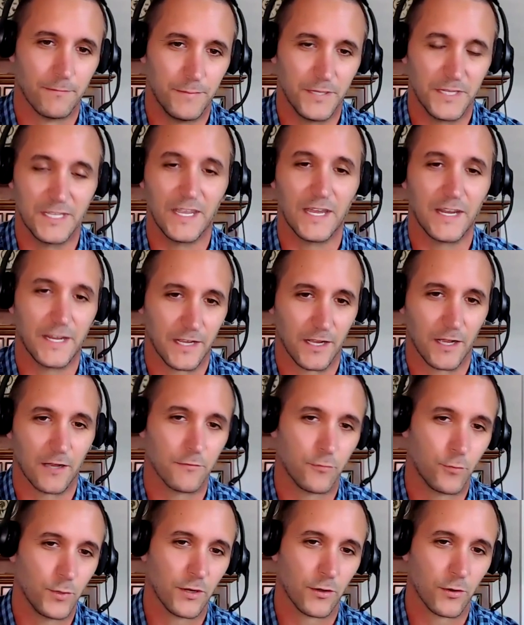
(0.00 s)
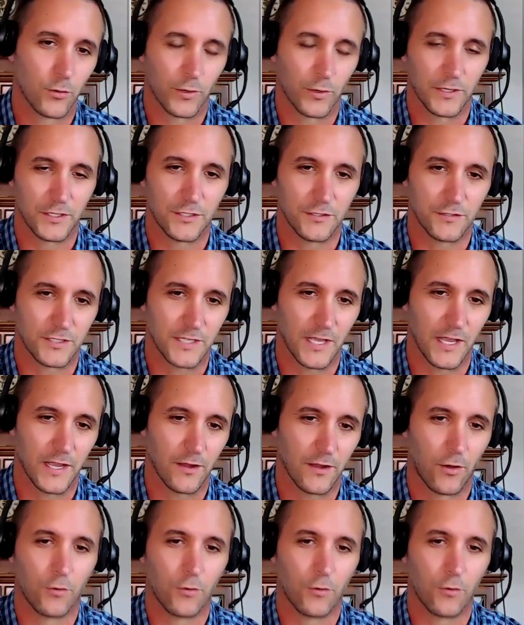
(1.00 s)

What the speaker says: beginning of we are going to say